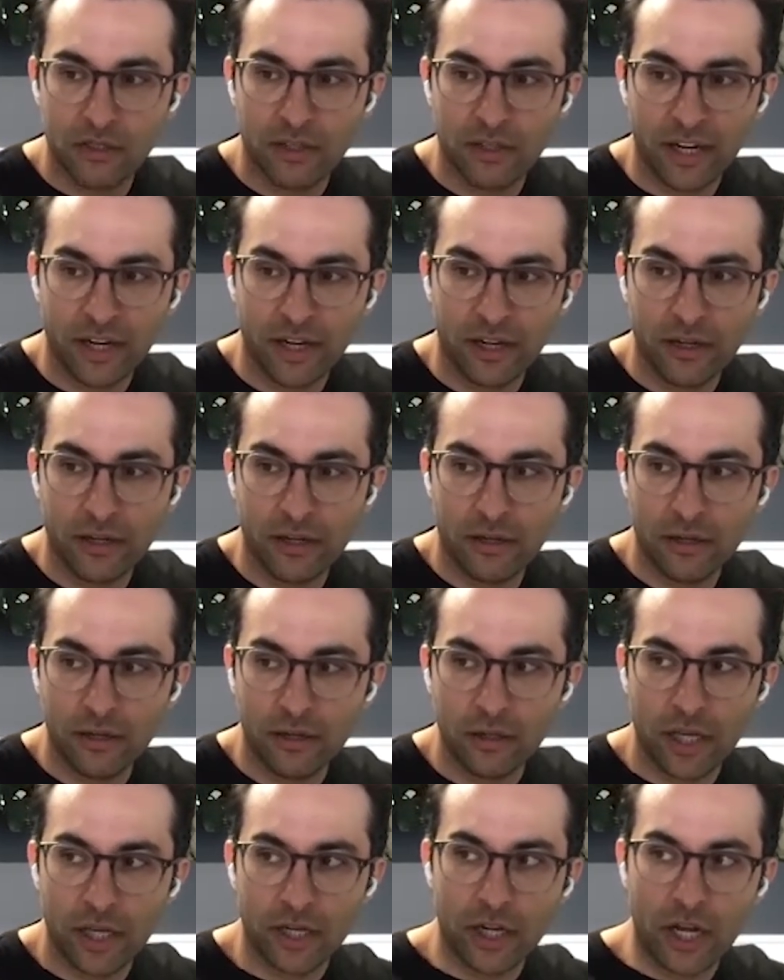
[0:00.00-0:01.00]
getting
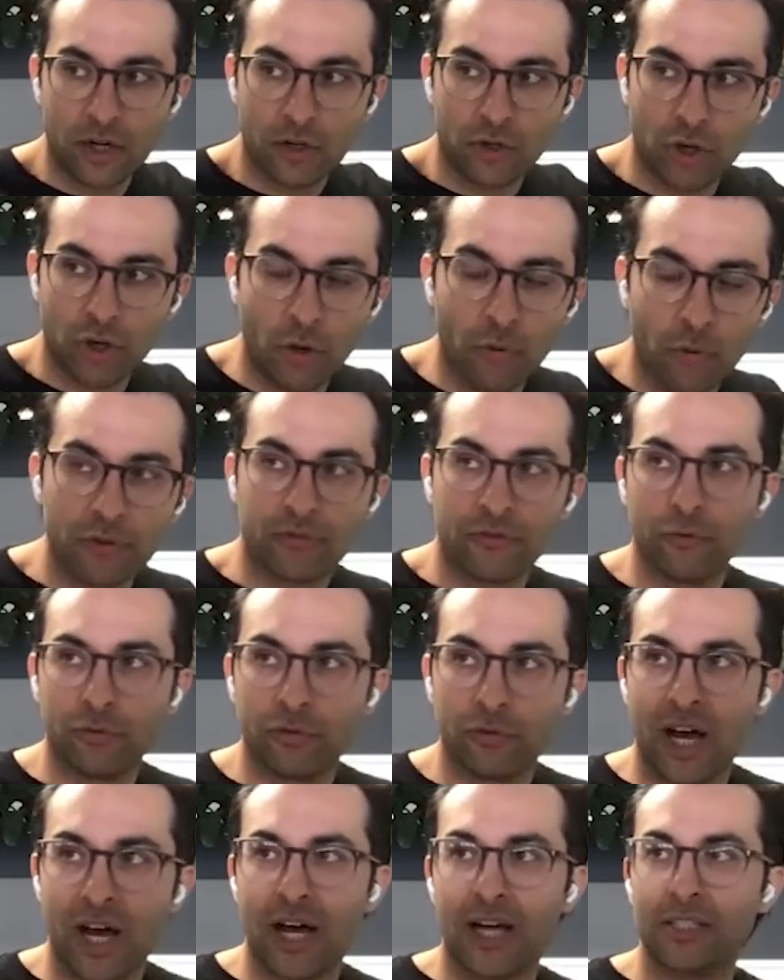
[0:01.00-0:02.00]
and going through
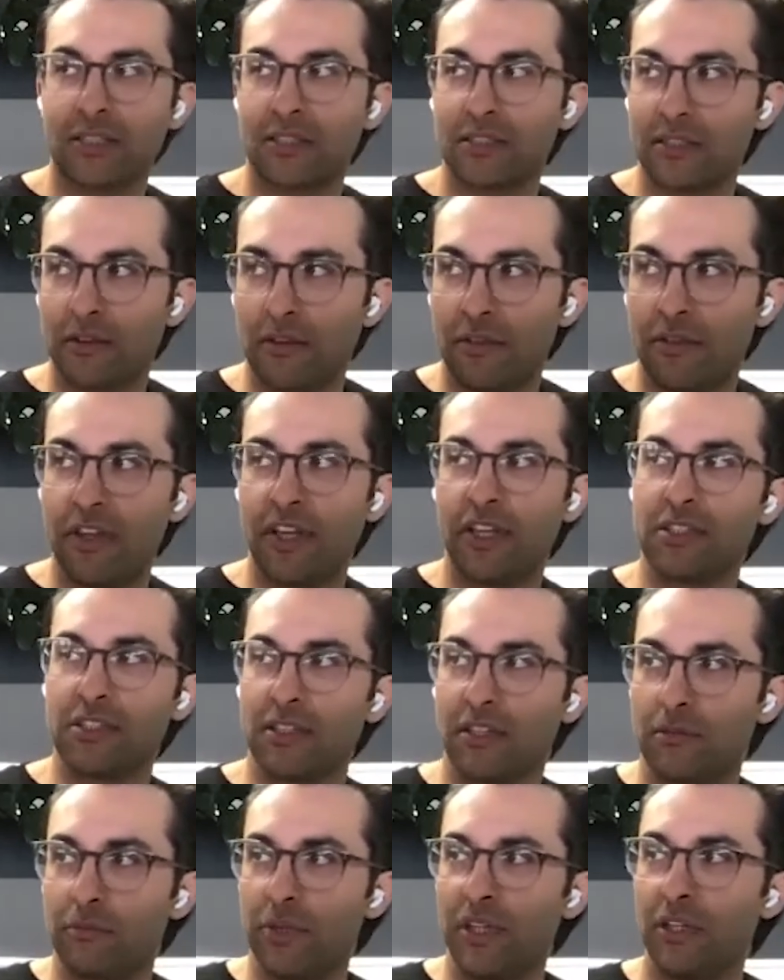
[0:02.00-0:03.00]
tasks and things
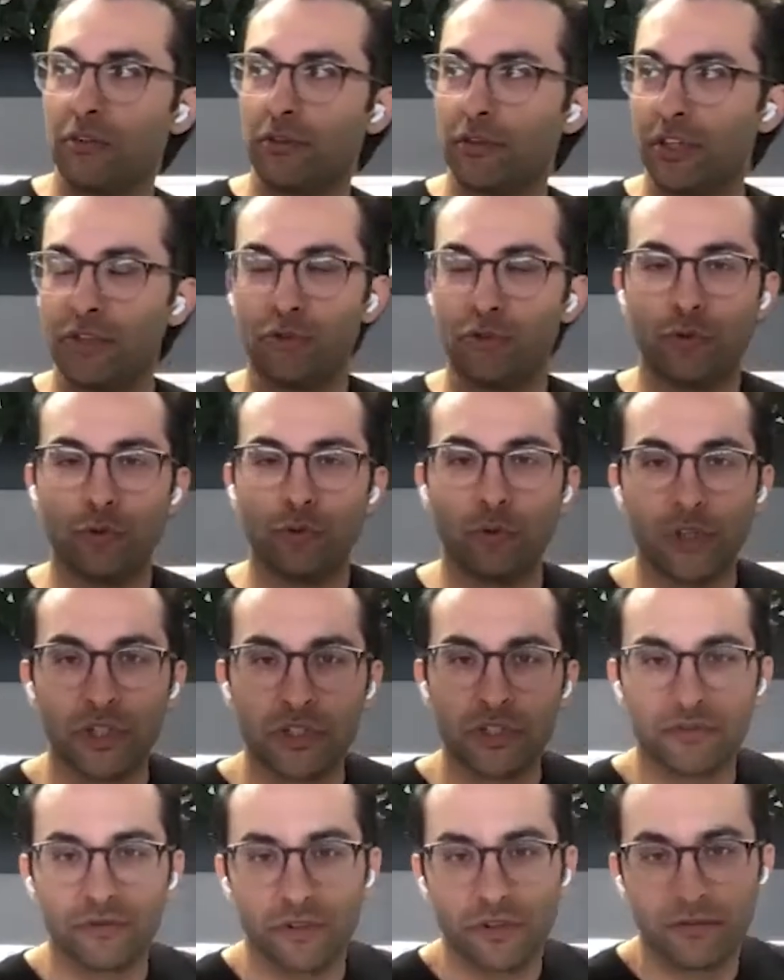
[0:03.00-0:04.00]
that have been on their to-do
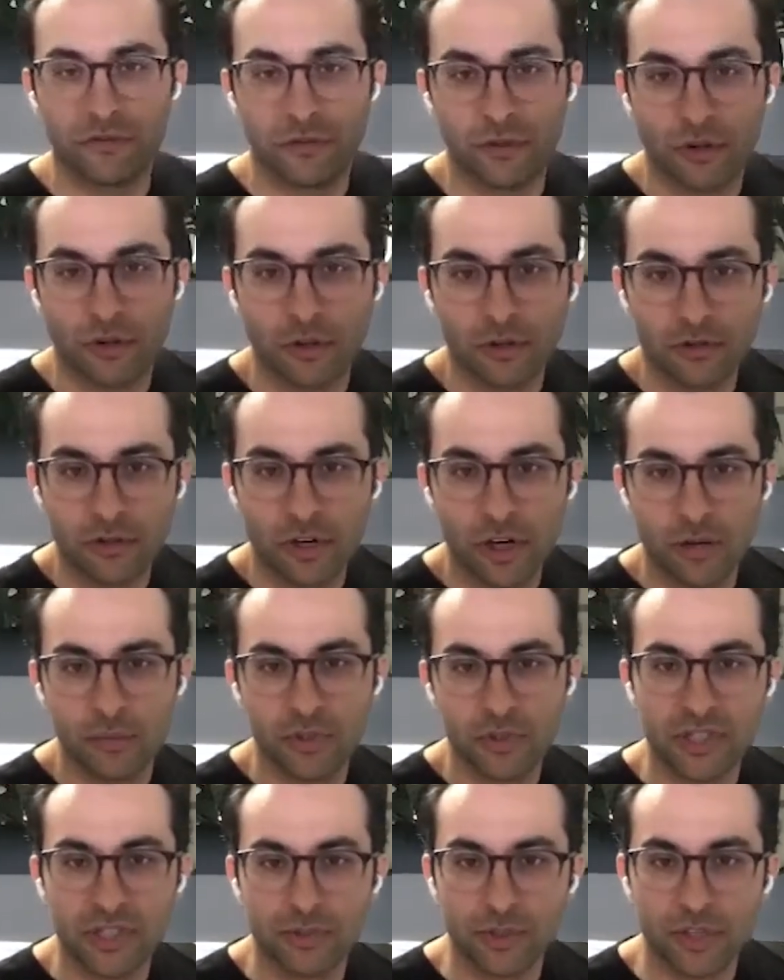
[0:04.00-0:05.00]
list for a long
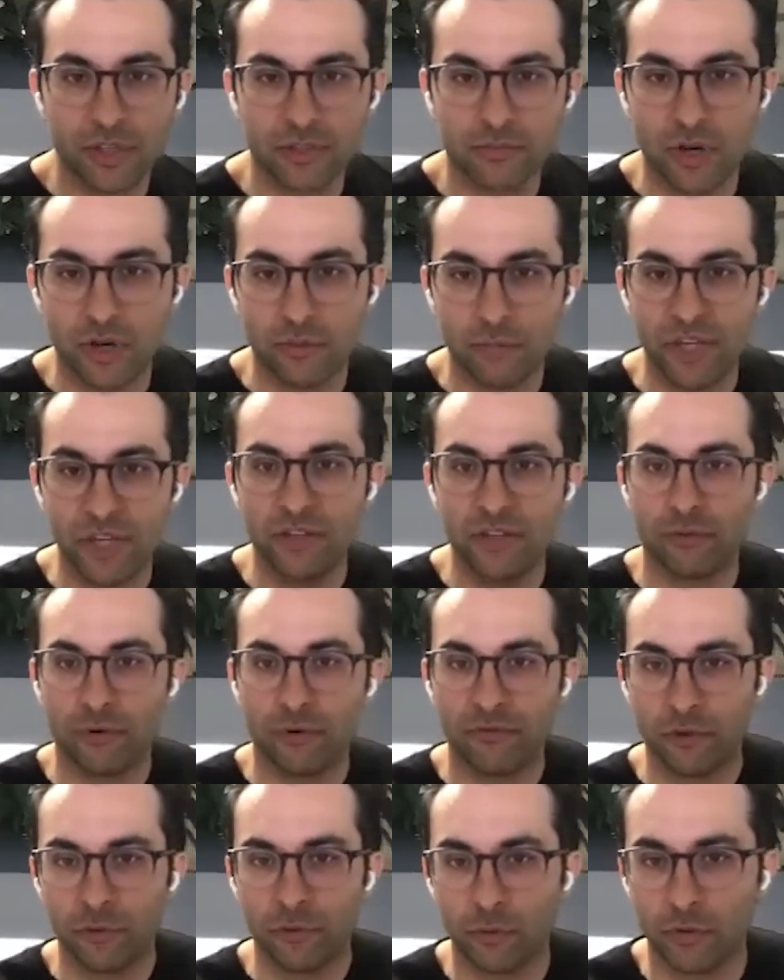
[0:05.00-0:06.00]
time. And some of those might be to
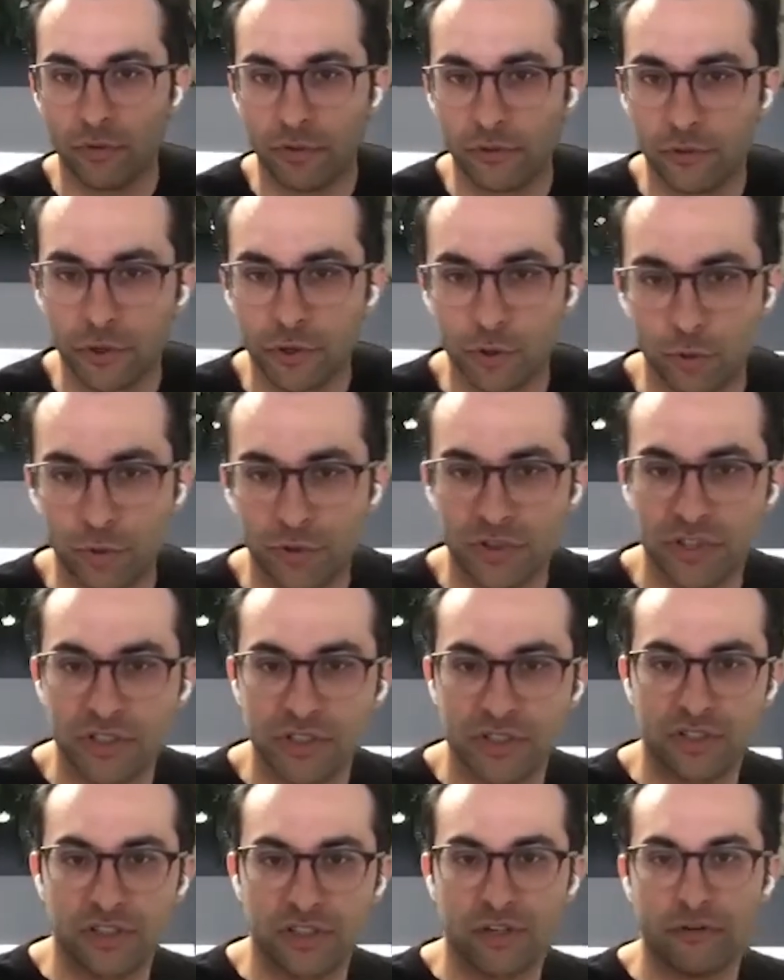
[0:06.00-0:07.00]
review all their
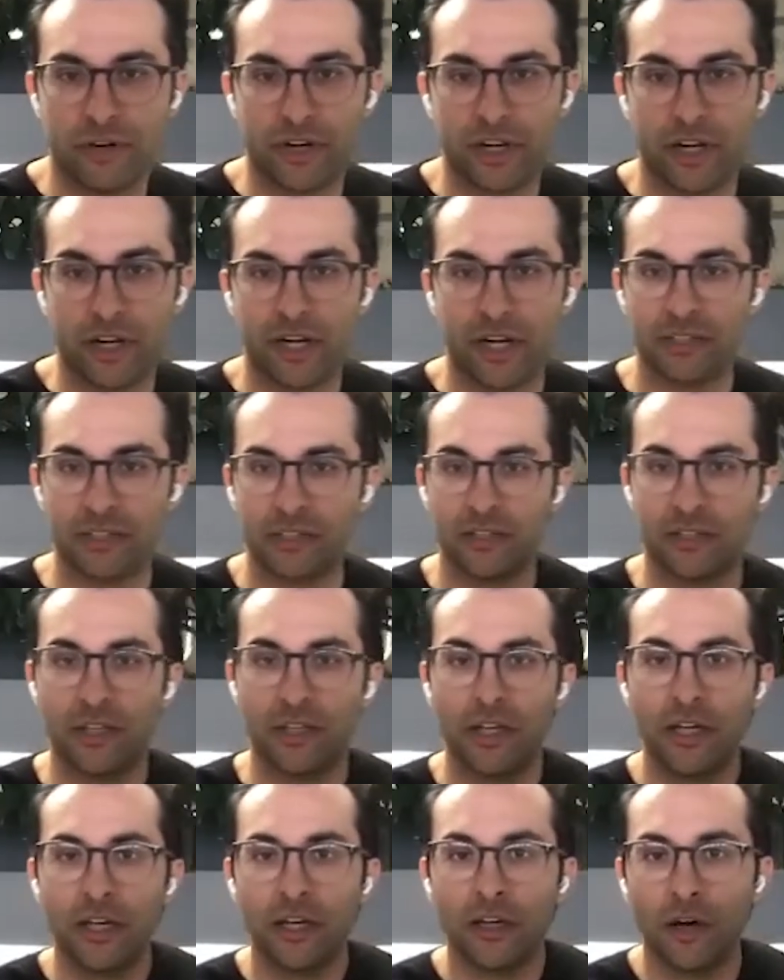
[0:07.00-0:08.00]
insurances and their credit cards and
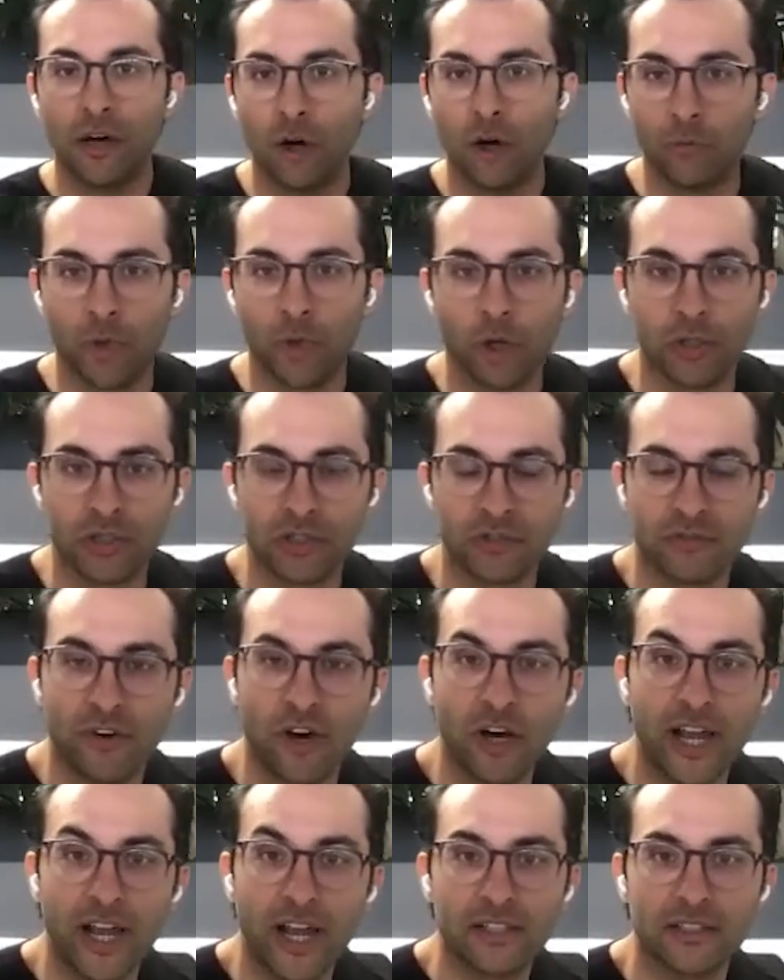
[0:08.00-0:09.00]
home loans and
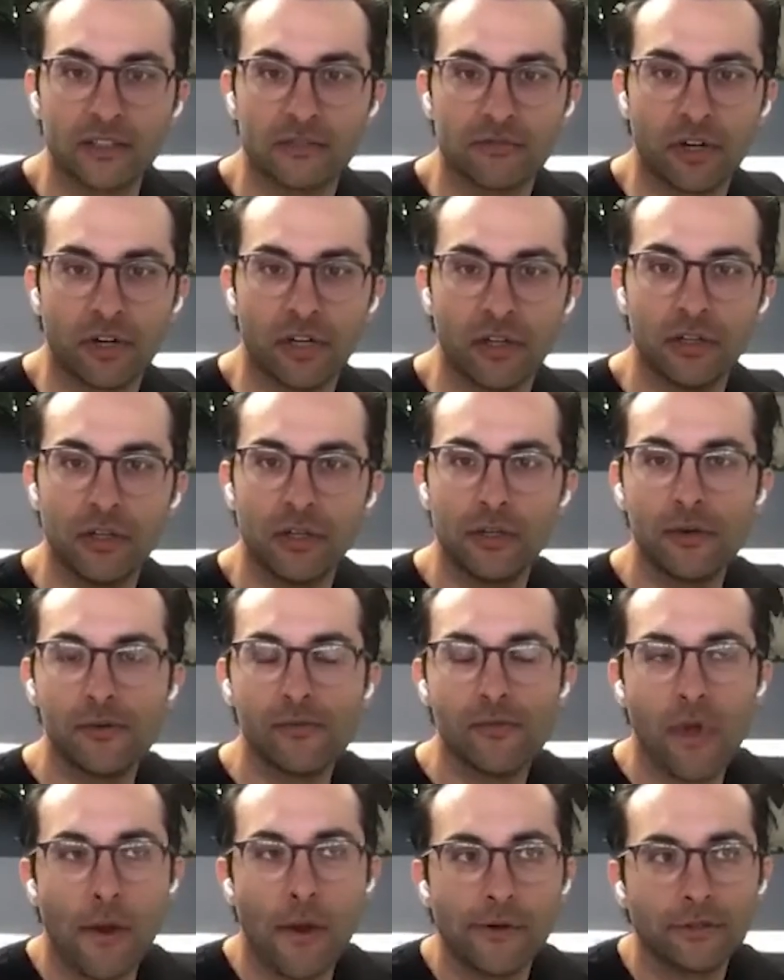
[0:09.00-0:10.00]
finances, right?
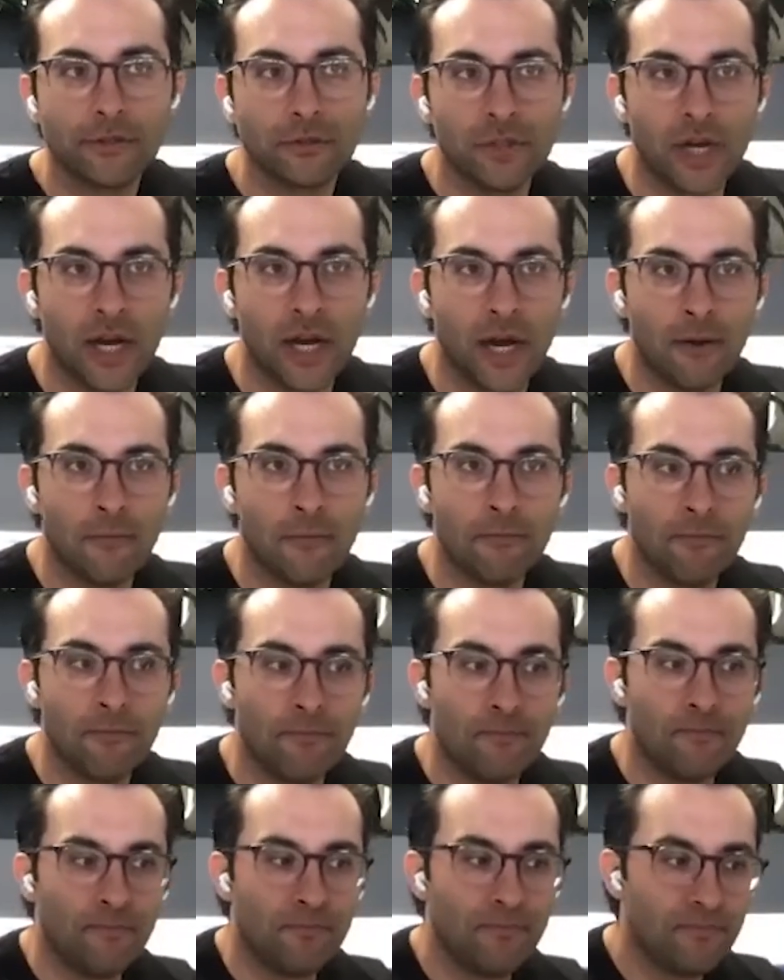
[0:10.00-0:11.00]

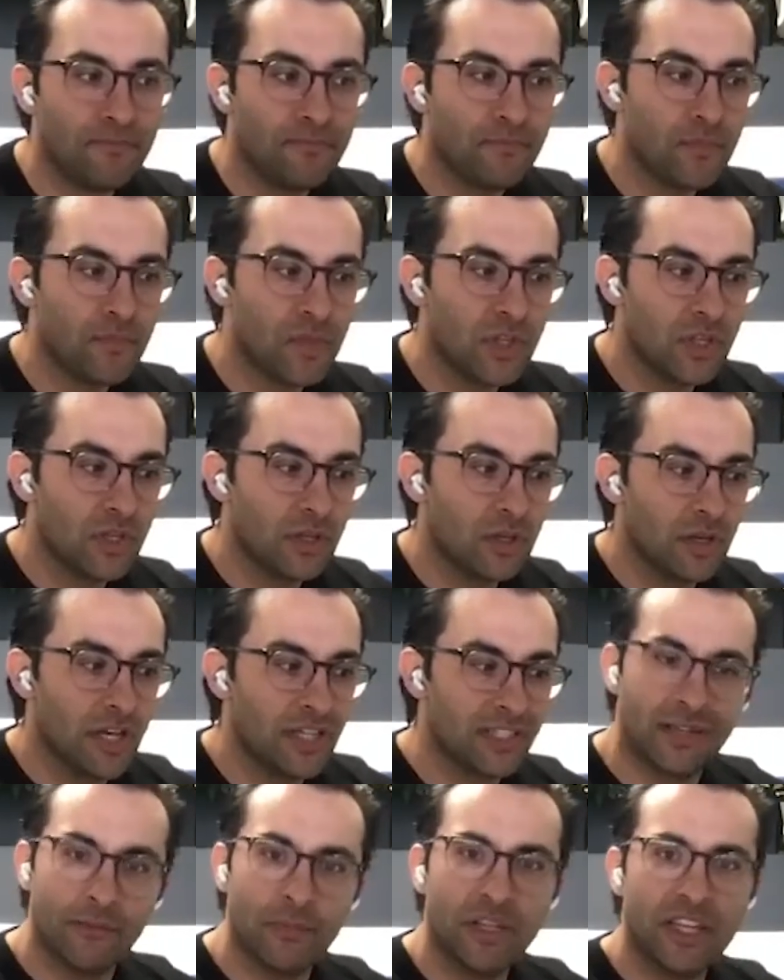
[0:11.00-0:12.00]

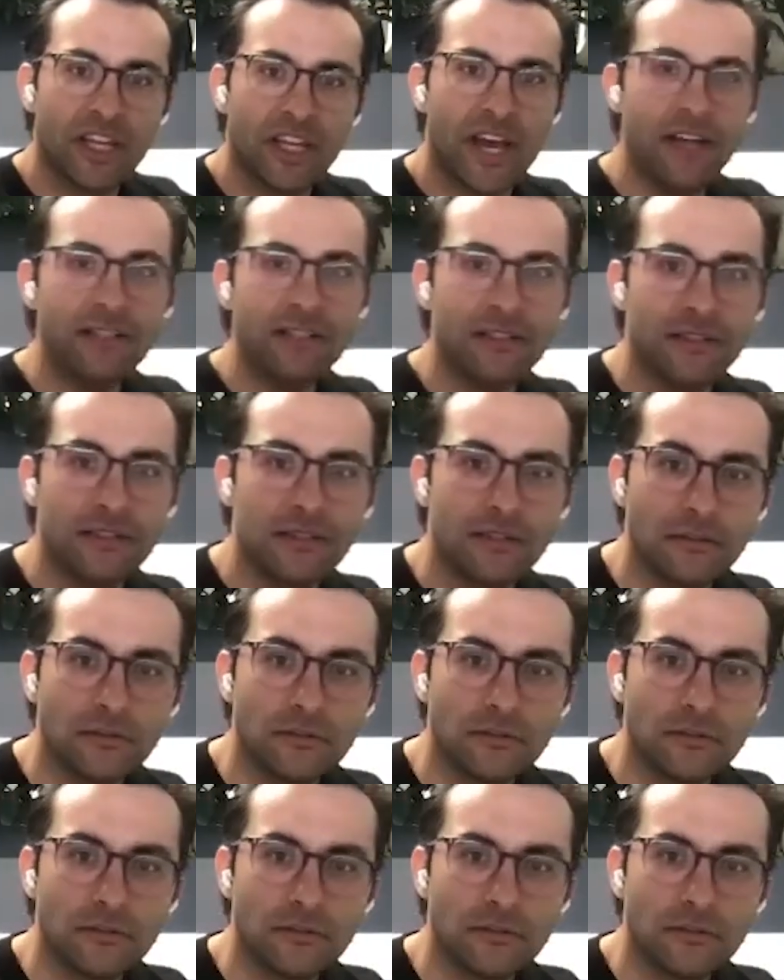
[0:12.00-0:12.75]
Has that been the case?